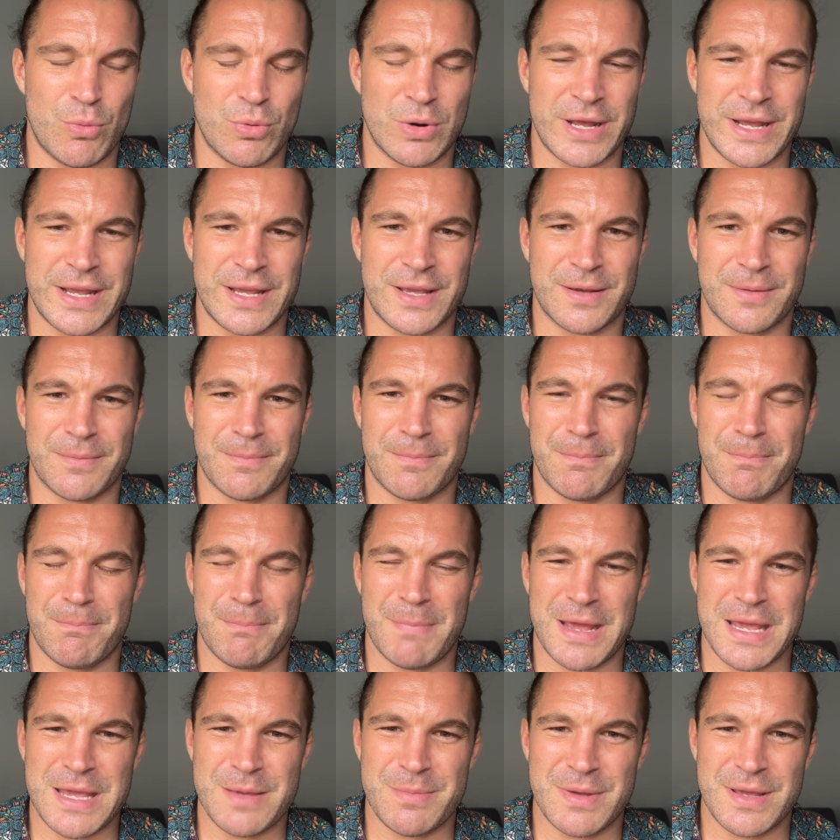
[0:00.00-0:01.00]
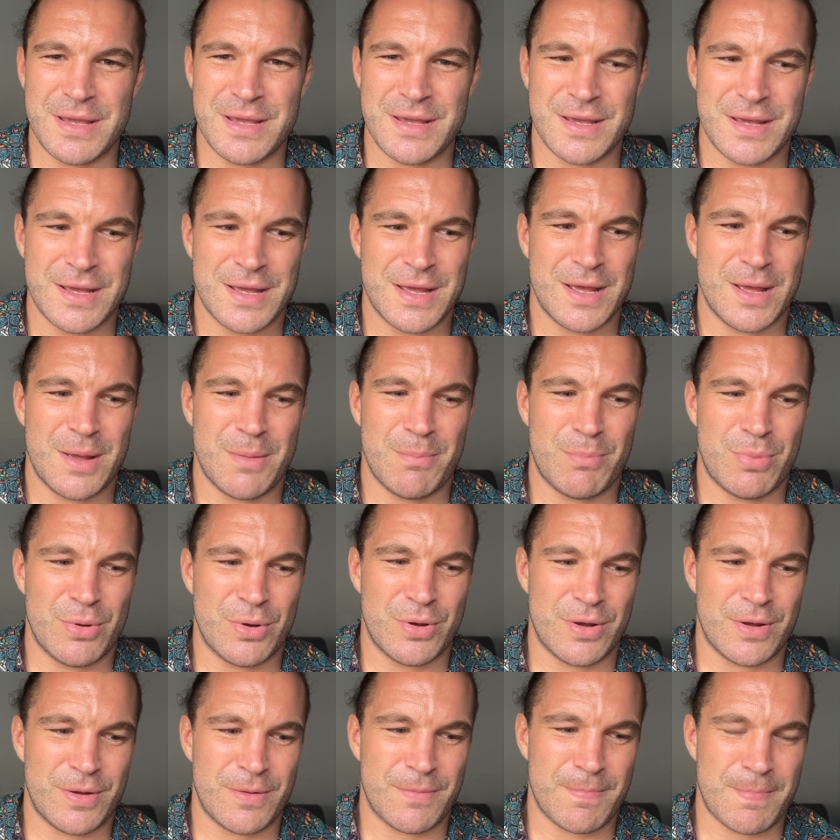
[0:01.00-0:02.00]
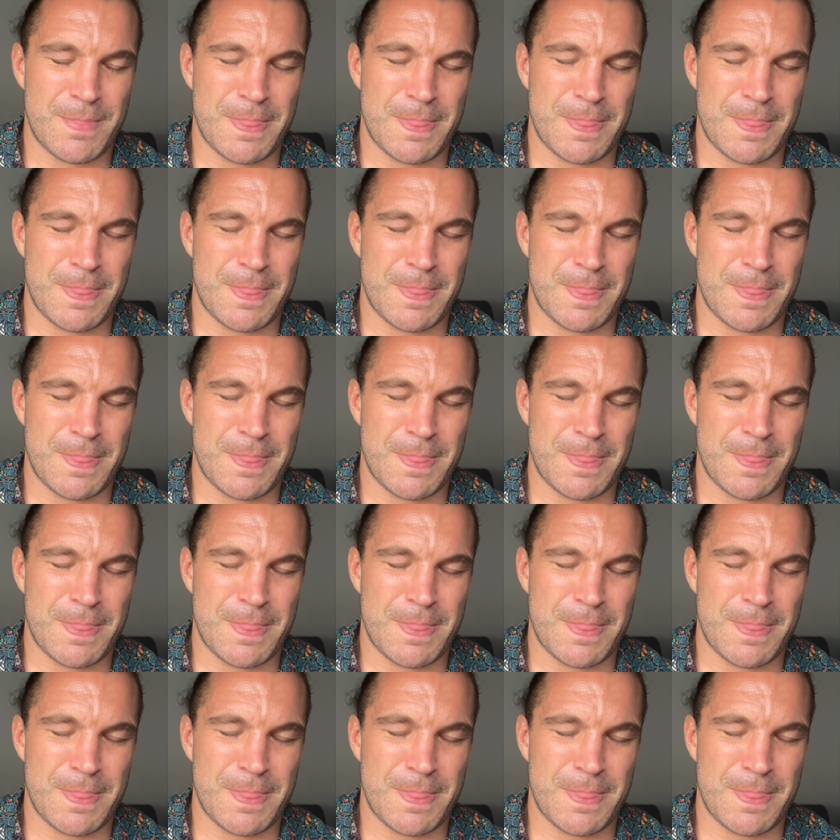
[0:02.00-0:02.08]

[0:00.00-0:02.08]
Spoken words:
ache, maybe, but